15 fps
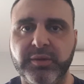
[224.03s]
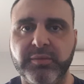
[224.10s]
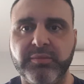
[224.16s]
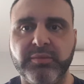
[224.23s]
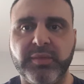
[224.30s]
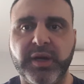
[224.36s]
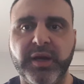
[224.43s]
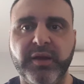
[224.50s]

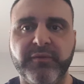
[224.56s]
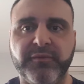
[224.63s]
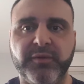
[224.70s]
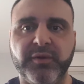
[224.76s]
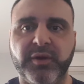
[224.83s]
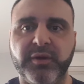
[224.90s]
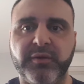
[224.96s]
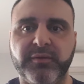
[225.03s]
may have
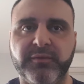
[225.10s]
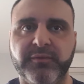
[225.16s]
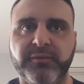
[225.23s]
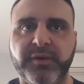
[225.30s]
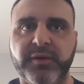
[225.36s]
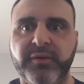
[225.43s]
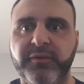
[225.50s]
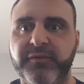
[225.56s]
got
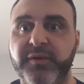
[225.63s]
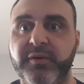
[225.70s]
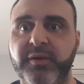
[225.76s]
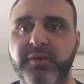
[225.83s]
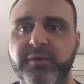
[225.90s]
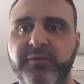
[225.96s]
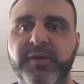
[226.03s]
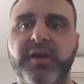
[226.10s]
very, very
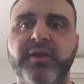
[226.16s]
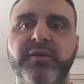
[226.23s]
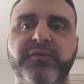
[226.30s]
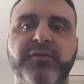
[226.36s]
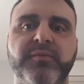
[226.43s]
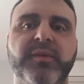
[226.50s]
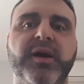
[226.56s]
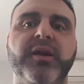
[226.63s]
good value
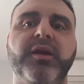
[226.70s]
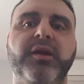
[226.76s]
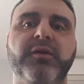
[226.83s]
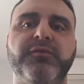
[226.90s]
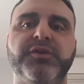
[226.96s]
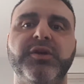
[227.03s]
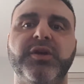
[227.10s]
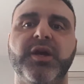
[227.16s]
for money
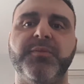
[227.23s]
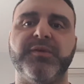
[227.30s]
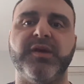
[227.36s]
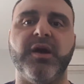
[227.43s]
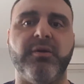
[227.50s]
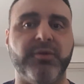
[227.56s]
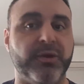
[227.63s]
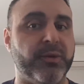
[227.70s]
if she keeps
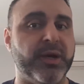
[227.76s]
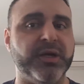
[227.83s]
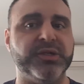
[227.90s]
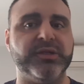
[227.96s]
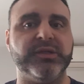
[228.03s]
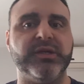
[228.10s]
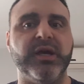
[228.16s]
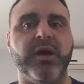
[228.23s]
going the way
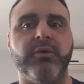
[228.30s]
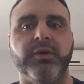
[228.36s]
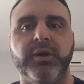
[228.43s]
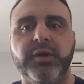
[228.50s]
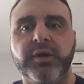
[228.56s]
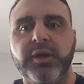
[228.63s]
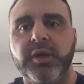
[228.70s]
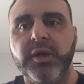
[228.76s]
she's
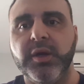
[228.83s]
going.